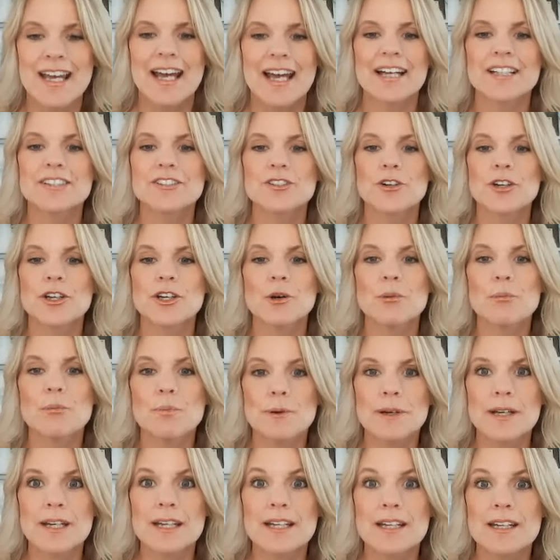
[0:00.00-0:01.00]
and so he'll
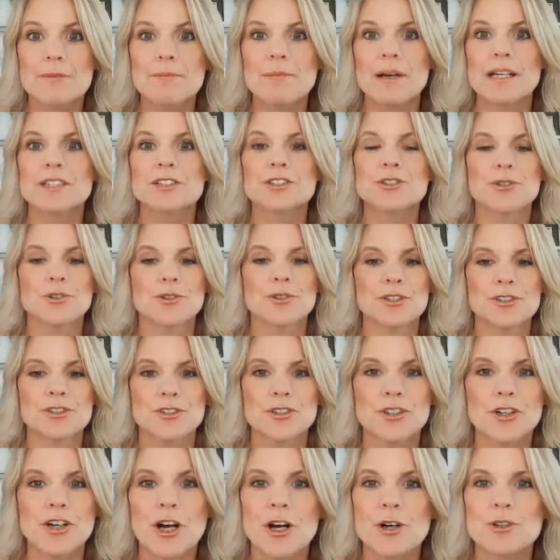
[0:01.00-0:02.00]
bring mentors
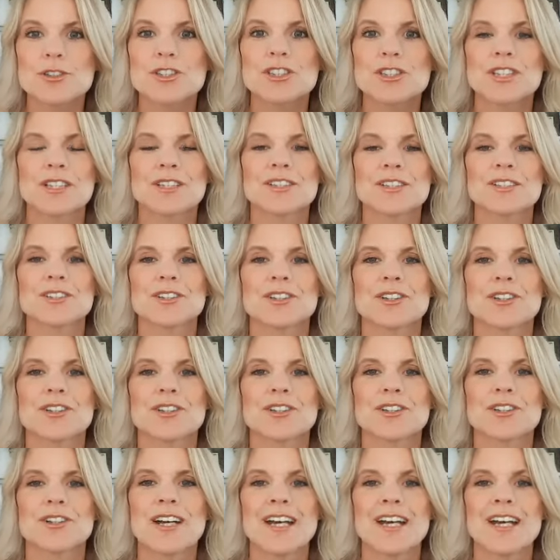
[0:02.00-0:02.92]
or coaches or